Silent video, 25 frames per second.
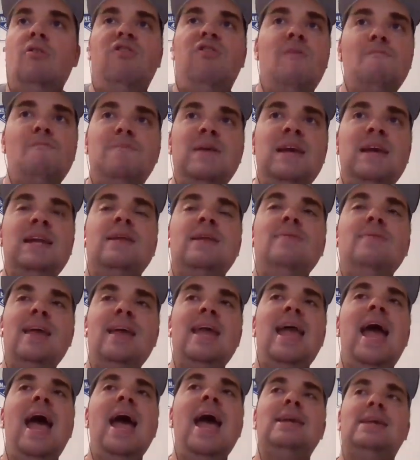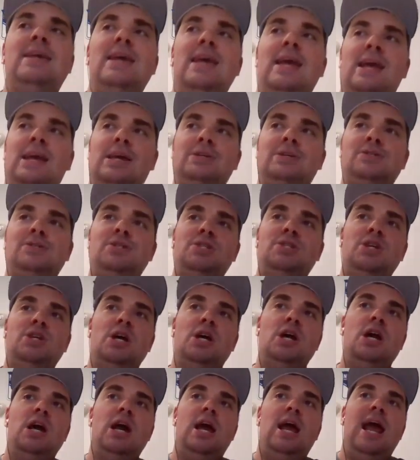from beating the Yankees
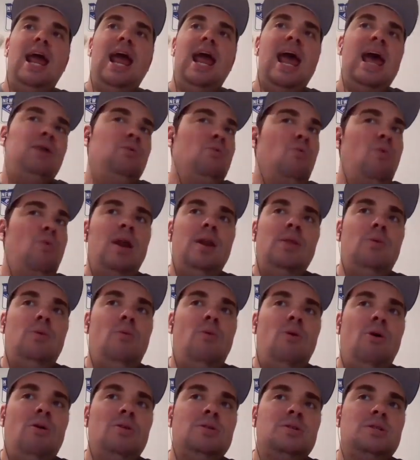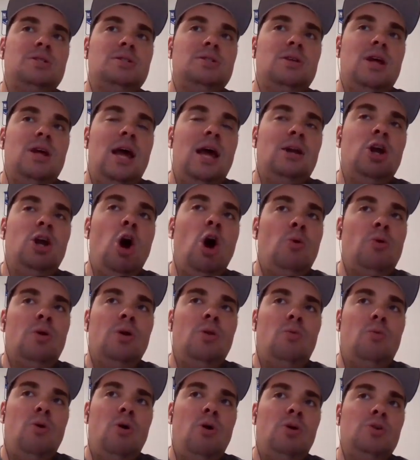and winning and going
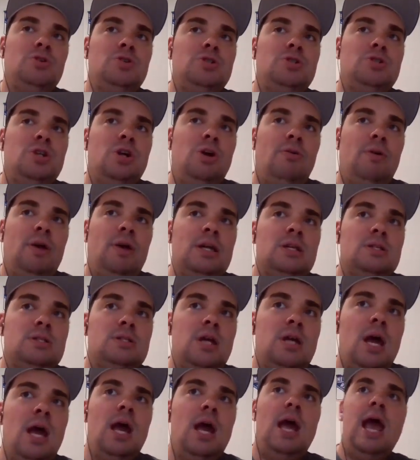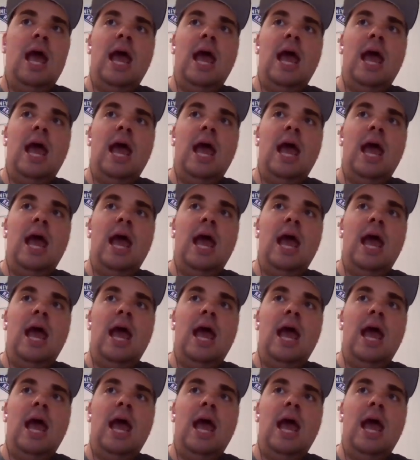to the World Series.